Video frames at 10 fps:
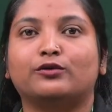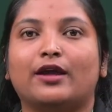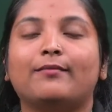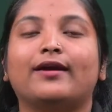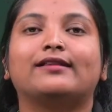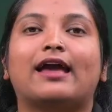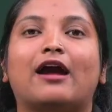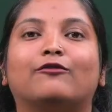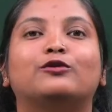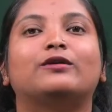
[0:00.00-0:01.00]
and they have to
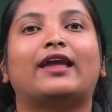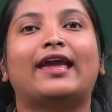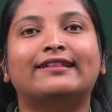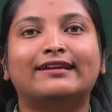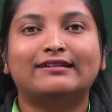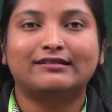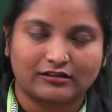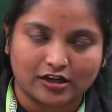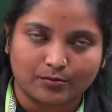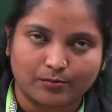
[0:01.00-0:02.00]
take the treatment,